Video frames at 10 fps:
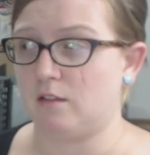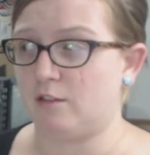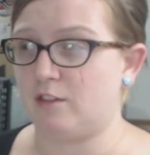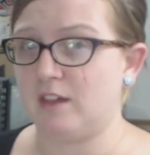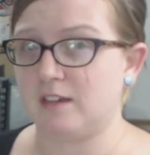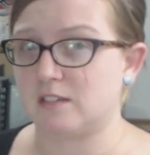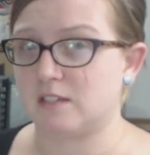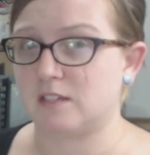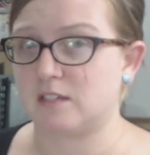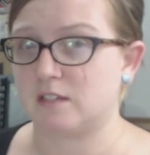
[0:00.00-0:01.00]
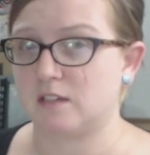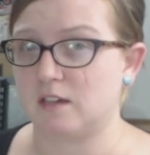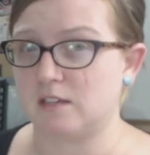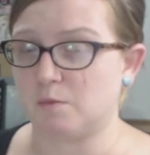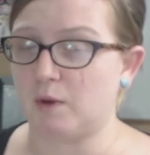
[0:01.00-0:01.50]
this
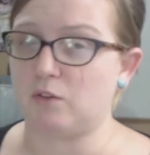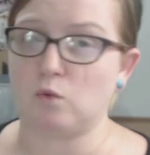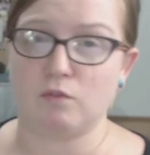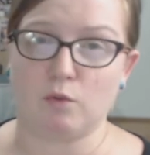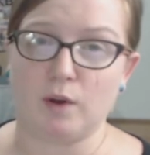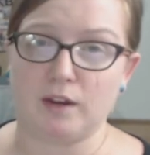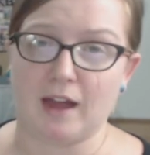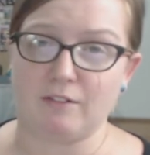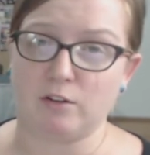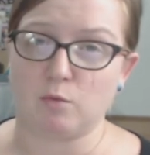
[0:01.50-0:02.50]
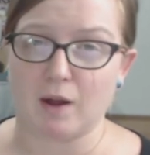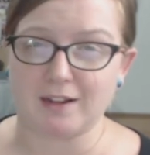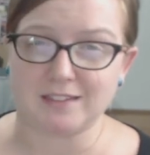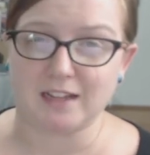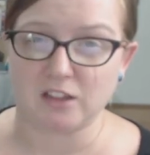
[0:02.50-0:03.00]
is a way to avoid having to
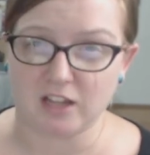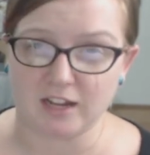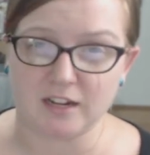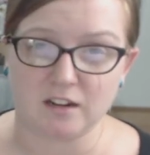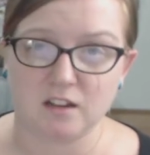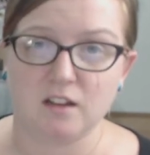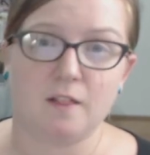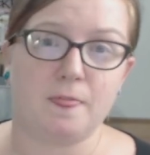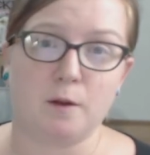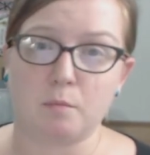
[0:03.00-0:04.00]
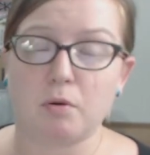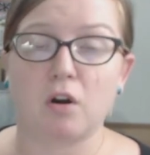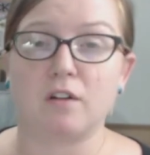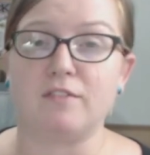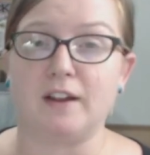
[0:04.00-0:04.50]
ride that line. They're
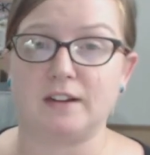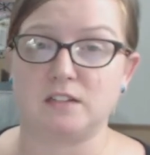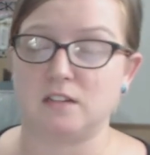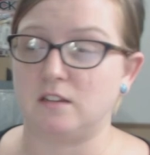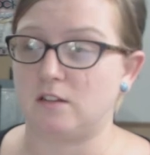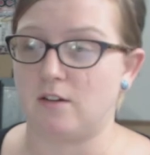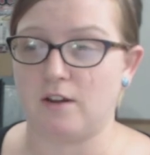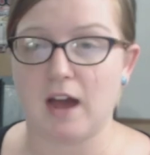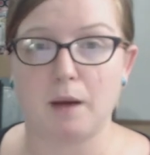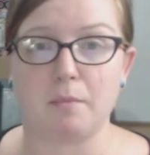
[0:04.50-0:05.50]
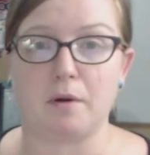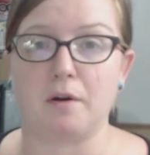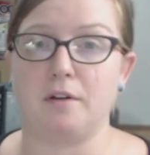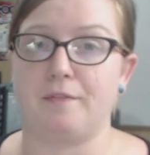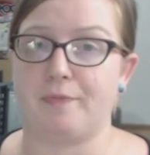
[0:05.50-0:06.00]
perfect. They're not
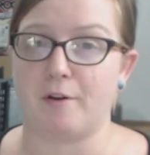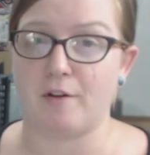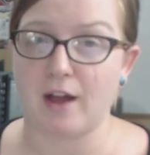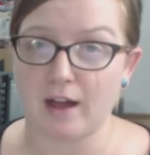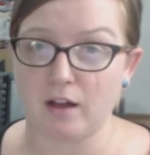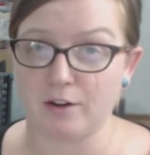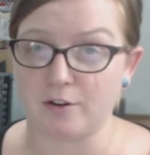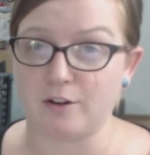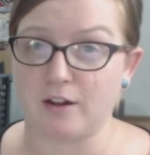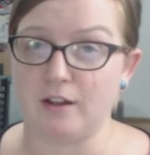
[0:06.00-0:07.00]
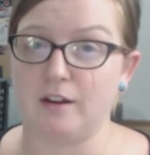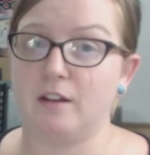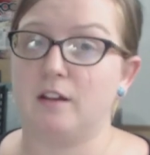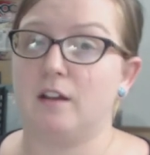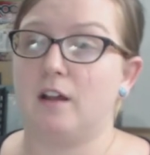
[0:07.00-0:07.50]
burned. They're not underdone.
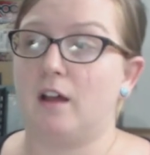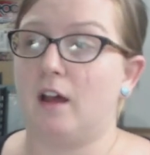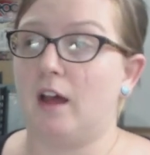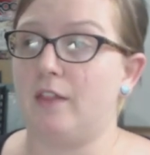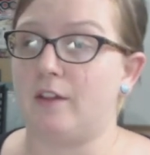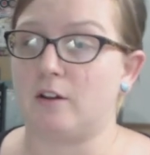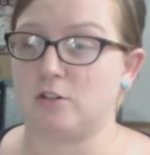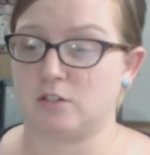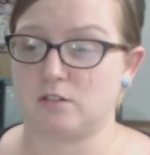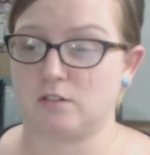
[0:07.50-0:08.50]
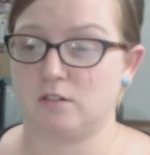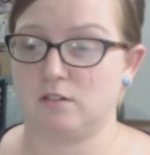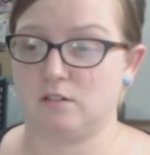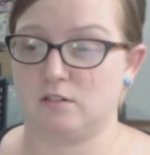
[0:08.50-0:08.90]
And they're just